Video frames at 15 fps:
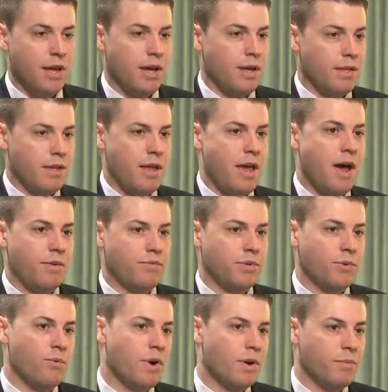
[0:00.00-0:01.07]
and then half
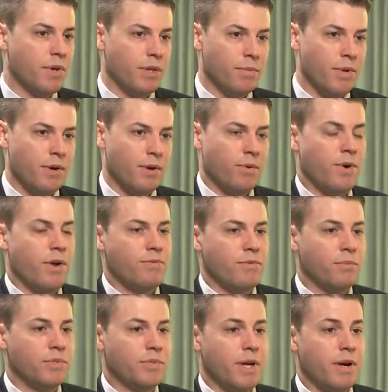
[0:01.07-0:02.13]
to one millimeter away
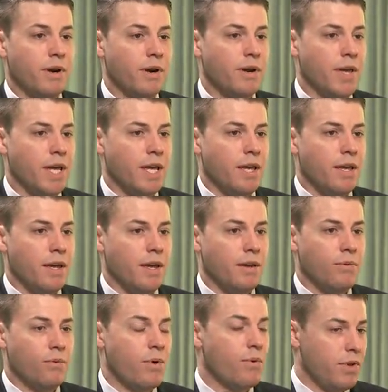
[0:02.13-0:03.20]
from center.
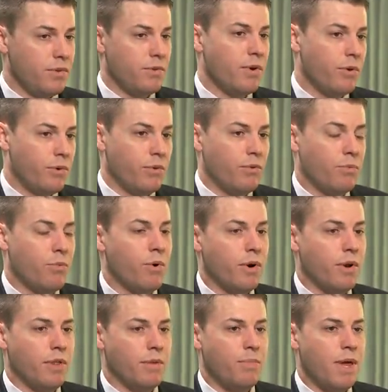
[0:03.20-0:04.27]
And what we, what we
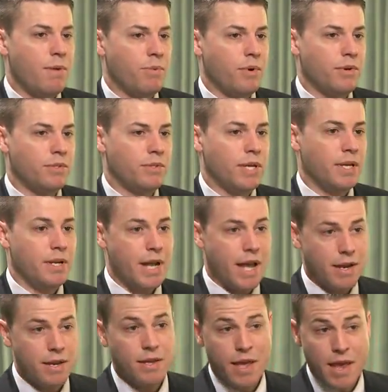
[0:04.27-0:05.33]
reported in the paper is that
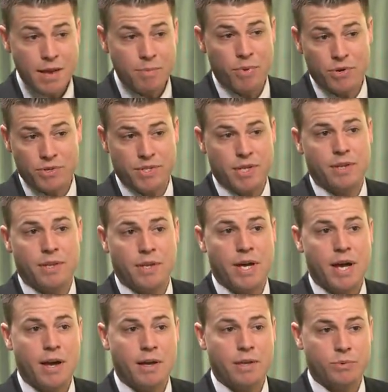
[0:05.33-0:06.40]
98% of the
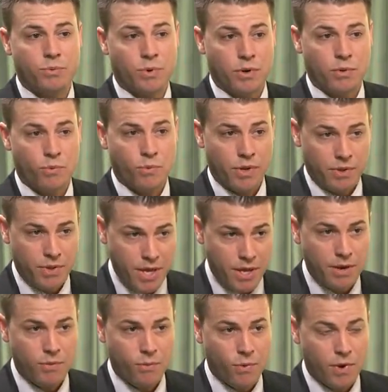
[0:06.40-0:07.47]
eyes were
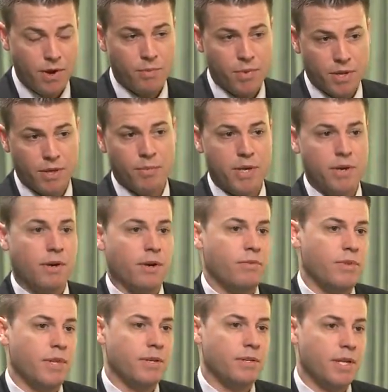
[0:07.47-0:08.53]
within one millimeter
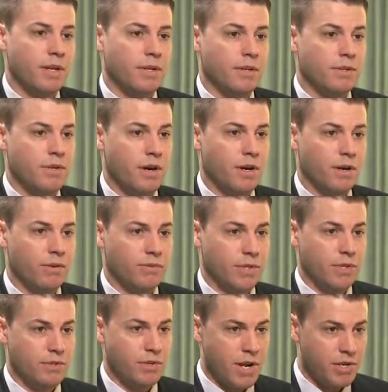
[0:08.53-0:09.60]
of the intended target of
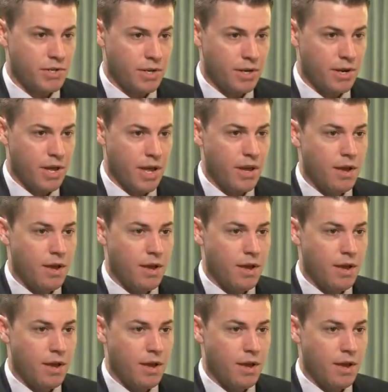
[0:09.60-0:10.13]
centration,